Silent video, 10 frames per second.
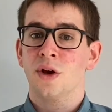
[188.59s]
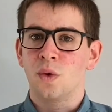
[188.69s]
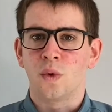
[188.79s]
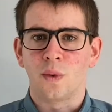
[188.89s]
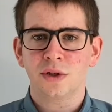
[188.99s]

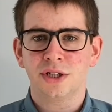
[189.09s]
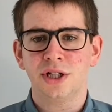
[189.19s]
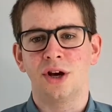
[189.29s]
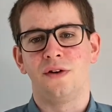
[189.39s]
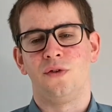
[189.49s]
Well, what did he
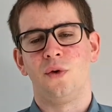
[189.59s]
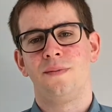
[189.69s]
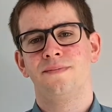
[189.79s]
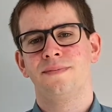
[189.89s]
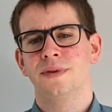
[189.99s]
go for?
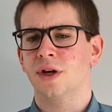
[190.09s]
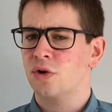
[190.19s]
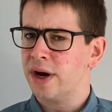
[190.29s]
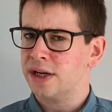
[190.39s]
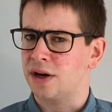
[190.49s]
The
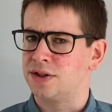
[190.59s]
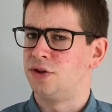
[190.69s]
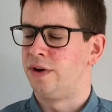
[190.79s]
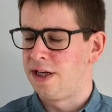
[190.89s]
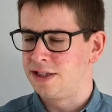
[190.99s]
correct answer,
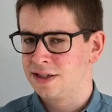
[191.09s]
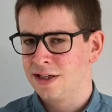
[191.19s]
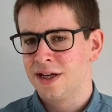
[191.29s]
or at least